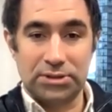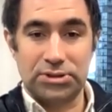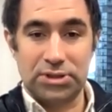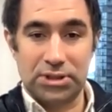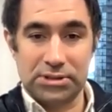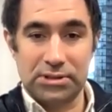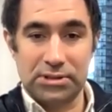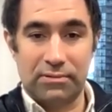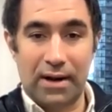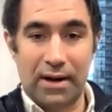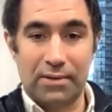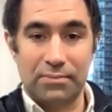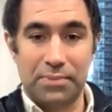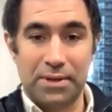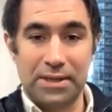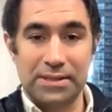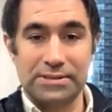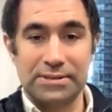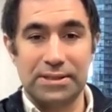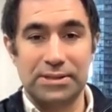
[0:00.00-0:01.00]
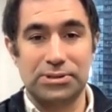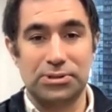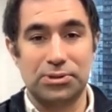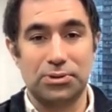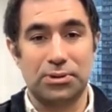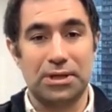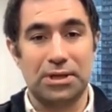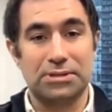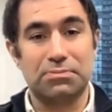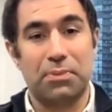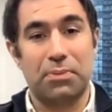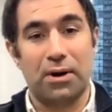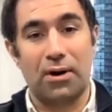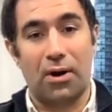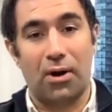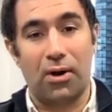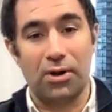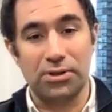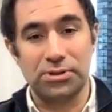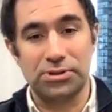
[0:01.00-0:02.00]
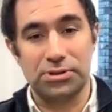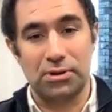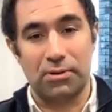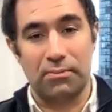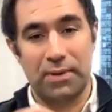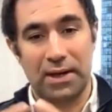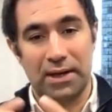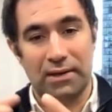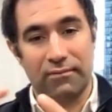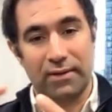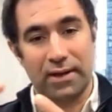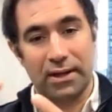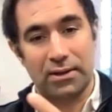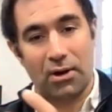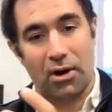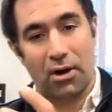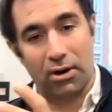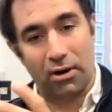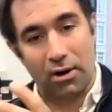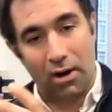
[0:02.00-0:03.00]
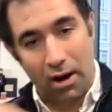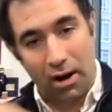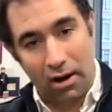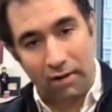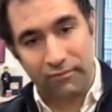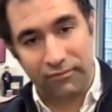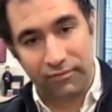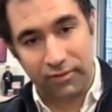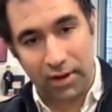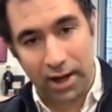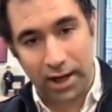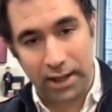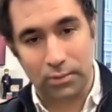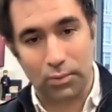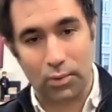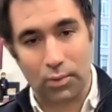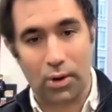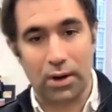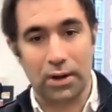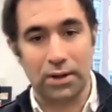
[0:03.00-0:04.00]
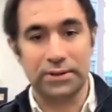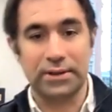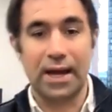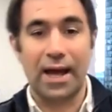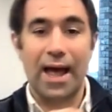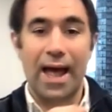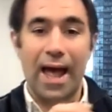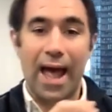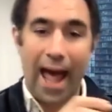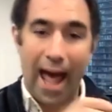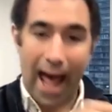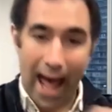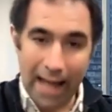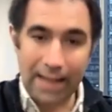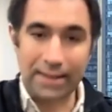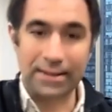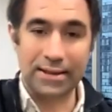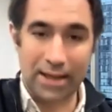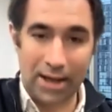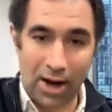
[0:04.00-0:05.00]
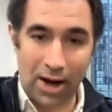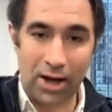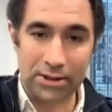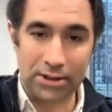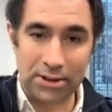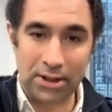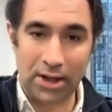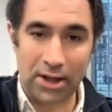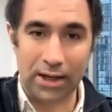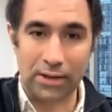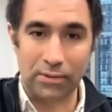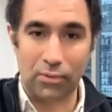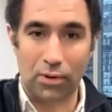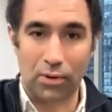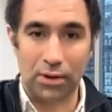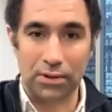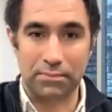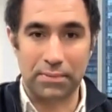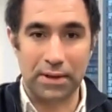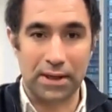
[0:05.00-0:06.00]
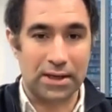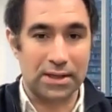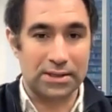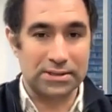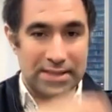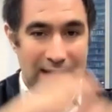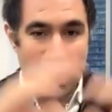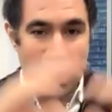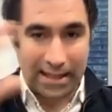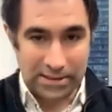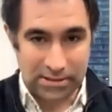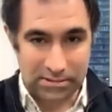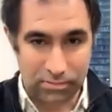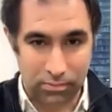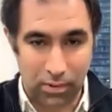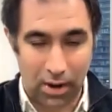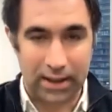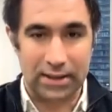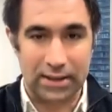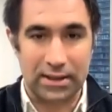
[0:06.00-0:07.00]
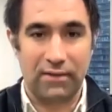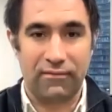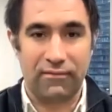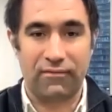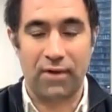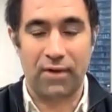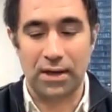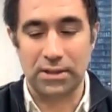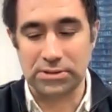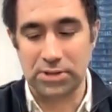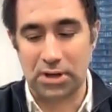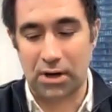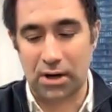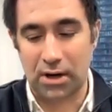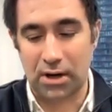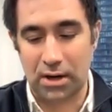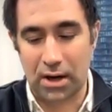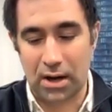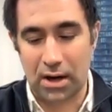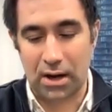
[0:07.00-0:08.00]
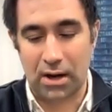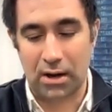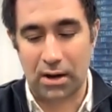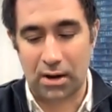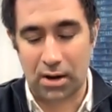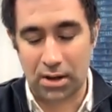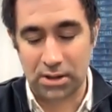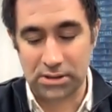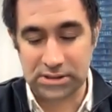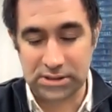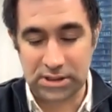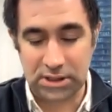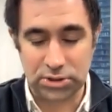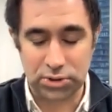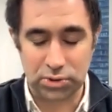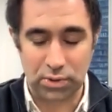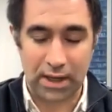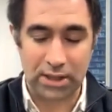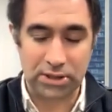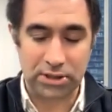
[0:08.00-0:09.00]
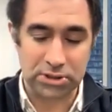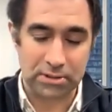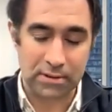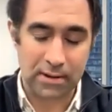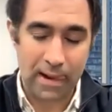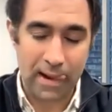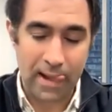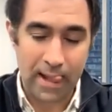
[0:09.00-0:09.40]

just around business units, but also between our offline world and the online world, because that's what defines our situation.